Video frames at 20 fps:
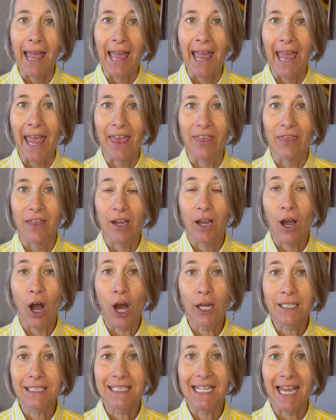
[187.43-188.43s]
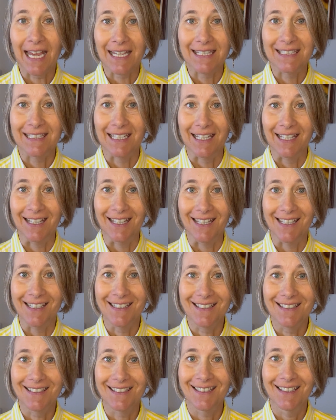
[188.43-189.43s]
And the context is,